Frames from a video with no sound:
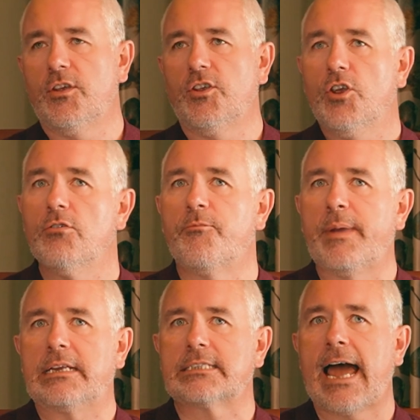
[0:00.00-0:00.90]
You'll have
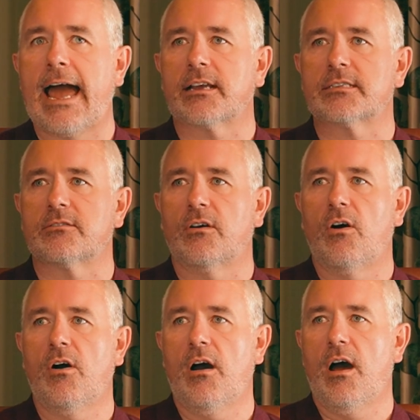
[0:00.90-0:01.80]
been taxed
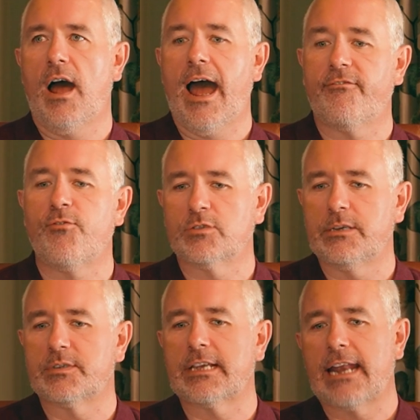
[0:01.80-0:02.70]
at
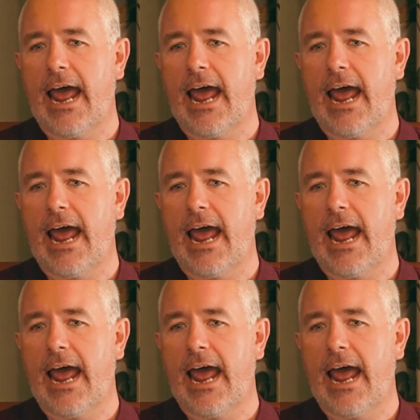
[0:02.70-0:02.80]
40%